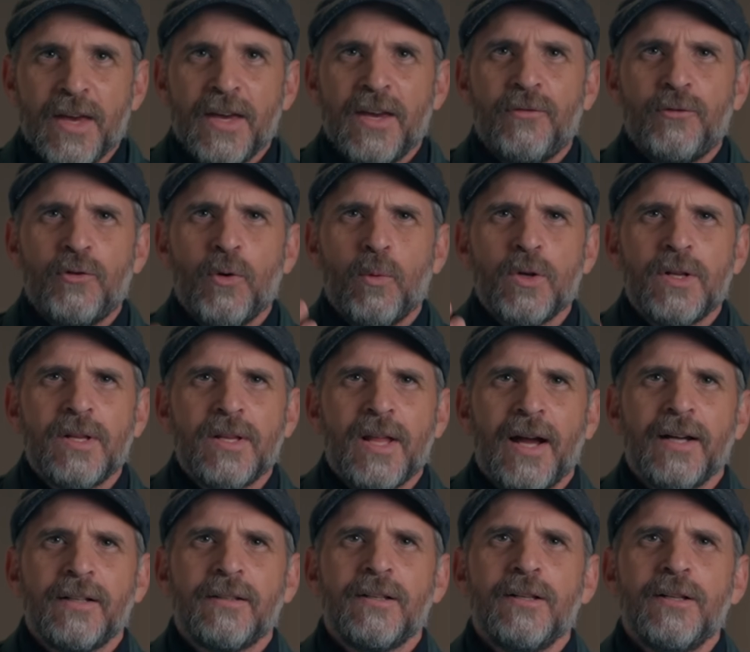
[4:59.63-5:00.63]
If you would
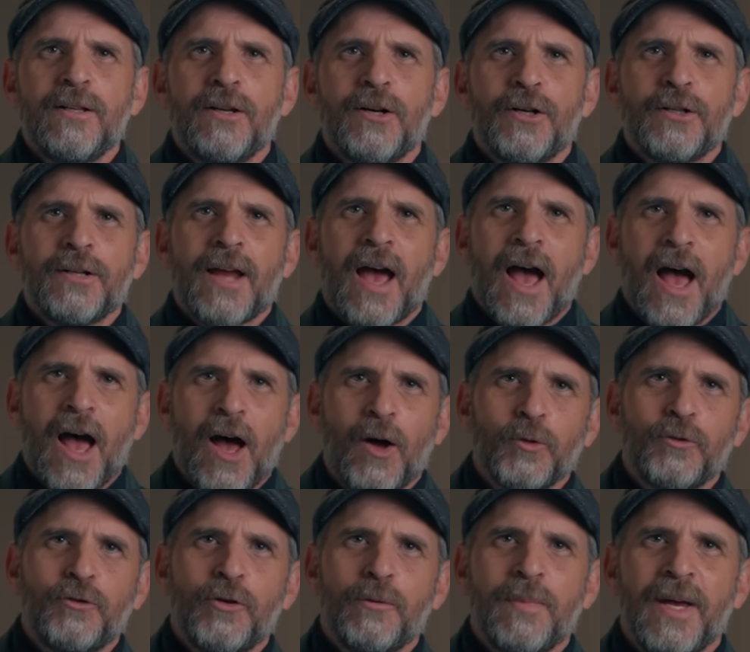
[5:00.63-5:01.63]
like to learn
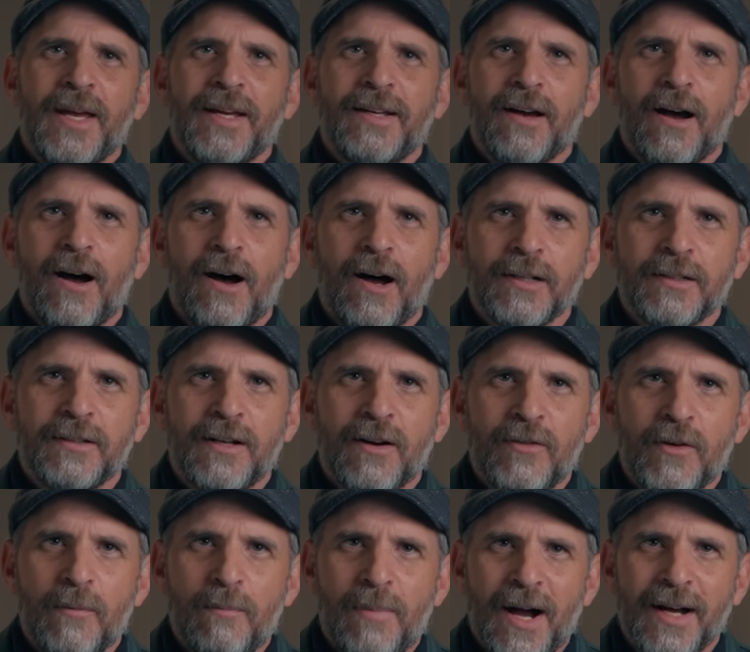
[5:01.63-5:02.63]
how to make a
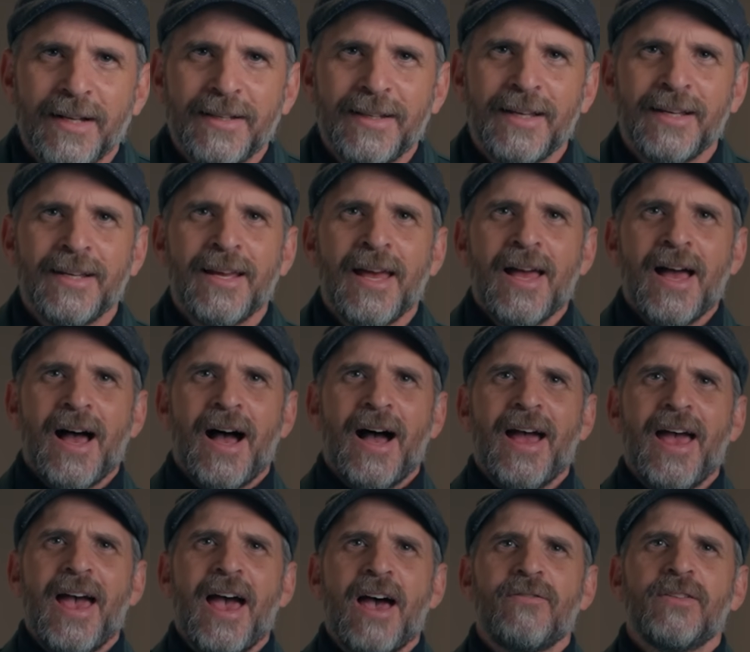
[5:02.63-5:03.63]
hardcover binding,
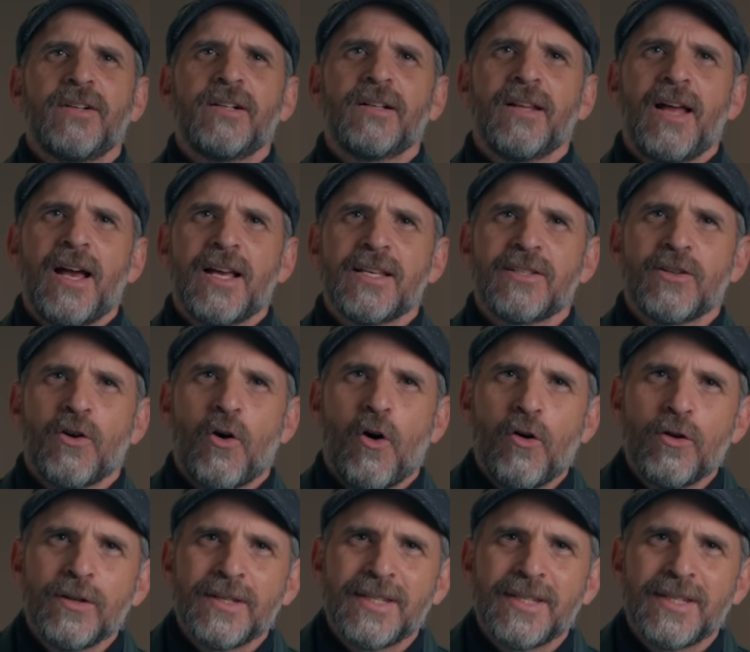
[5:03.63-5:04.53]
I have a class on